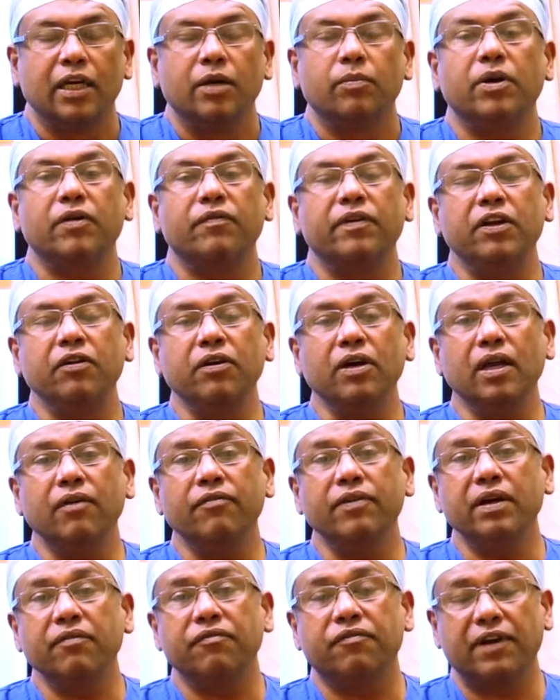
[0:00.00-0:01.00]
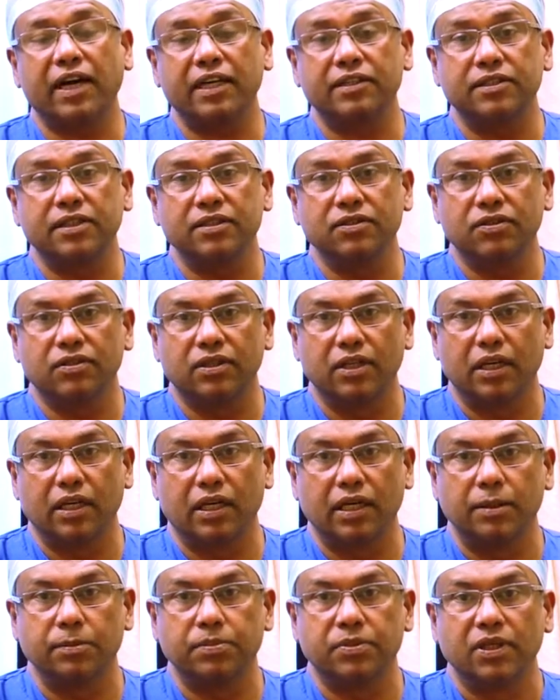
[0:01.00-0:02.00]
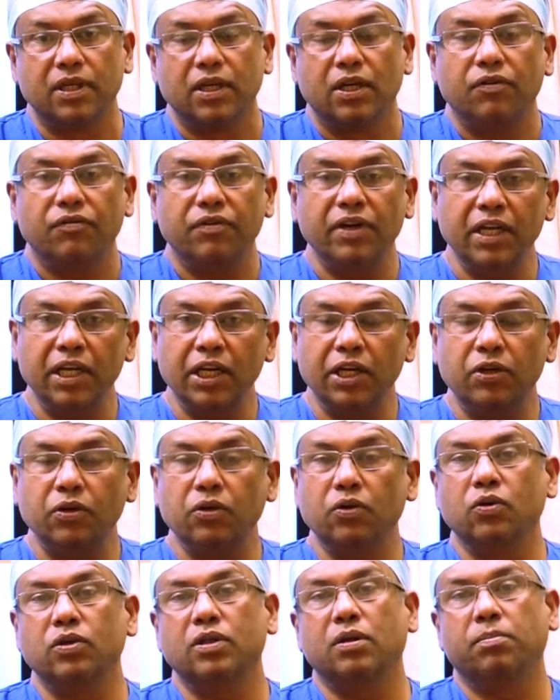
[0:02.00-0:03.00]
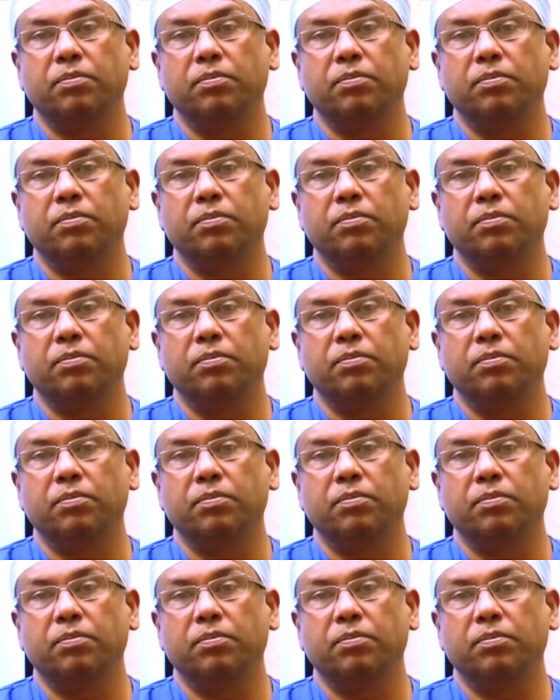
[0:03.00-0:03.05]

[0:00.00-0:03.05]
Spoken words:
But when you're having fractures of the ribs, we need to know the